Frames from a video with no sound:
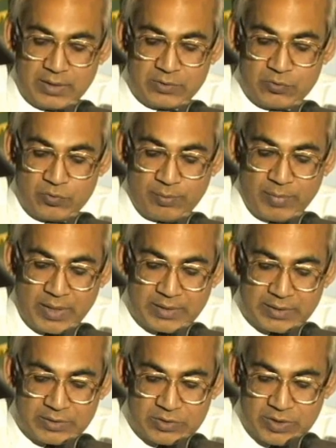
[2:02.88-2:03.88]
and
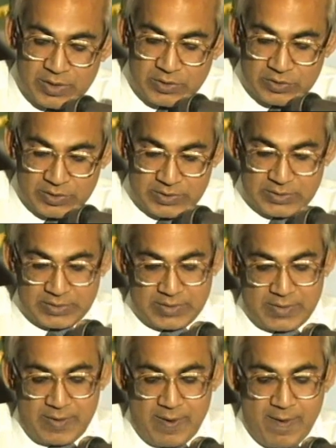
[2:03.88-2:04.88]
dramatic changes.
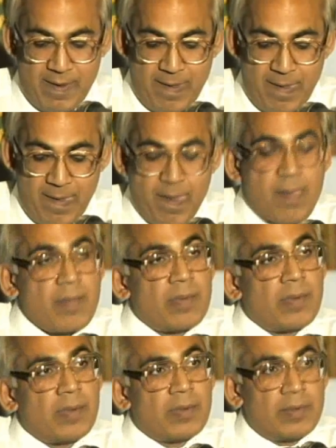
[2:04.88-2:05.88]

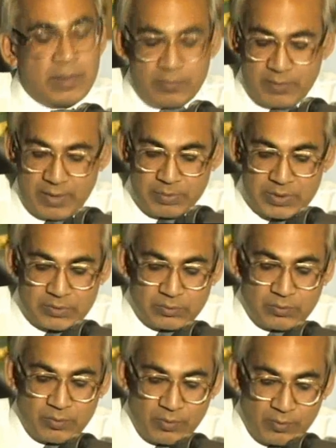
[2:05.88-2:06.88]
The
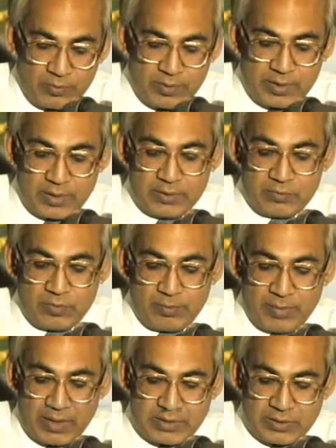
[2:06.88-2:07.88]
rapid growth and
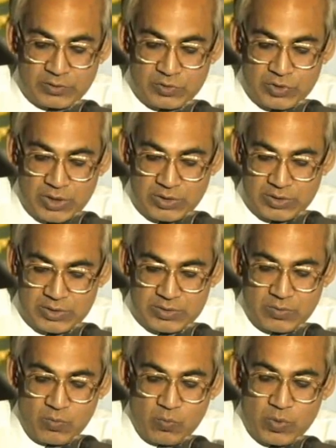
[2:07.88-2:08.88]
dramatic
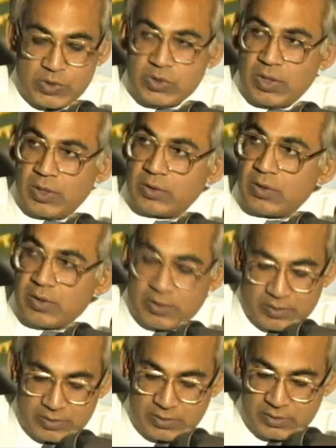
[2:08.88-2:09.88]
changes which
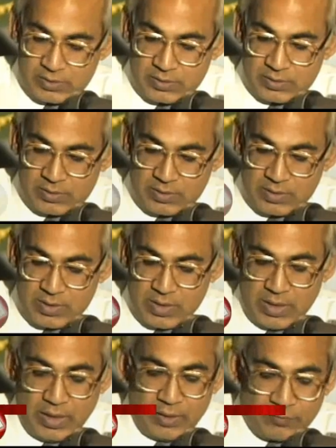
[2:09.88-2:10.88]
occur
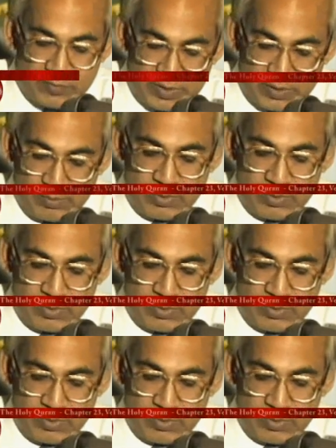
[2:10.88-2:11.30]
after the